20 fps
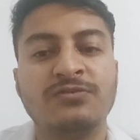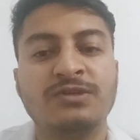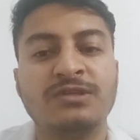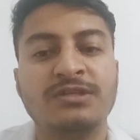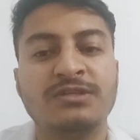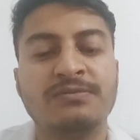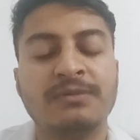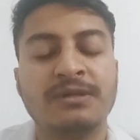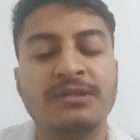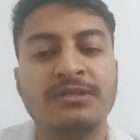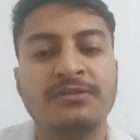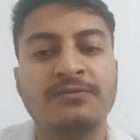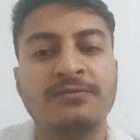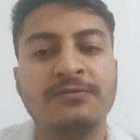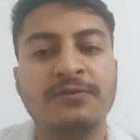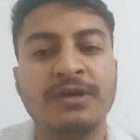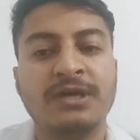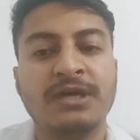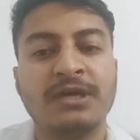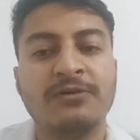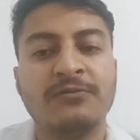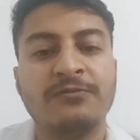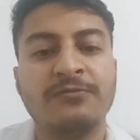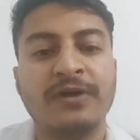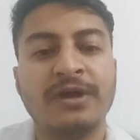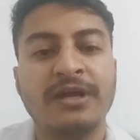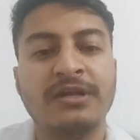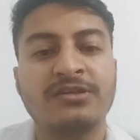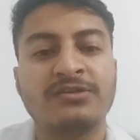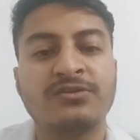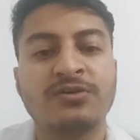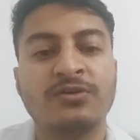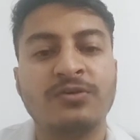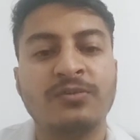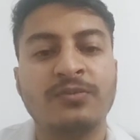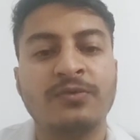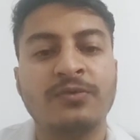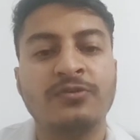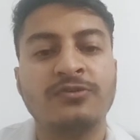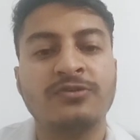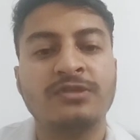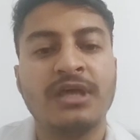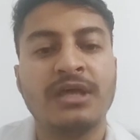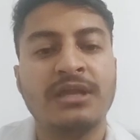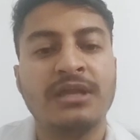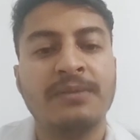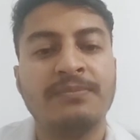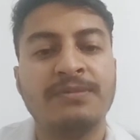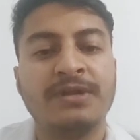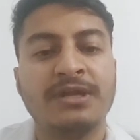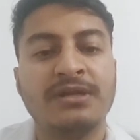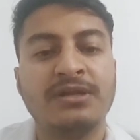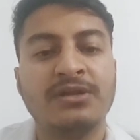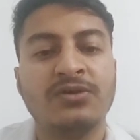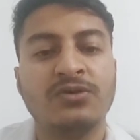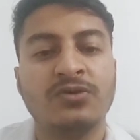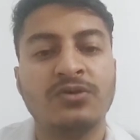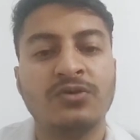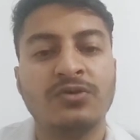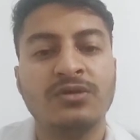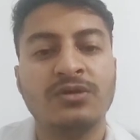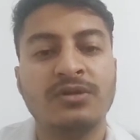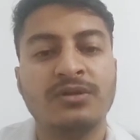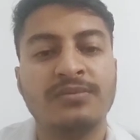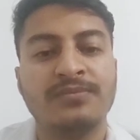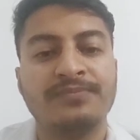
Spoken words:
with specific effects on postsynaptic neuron.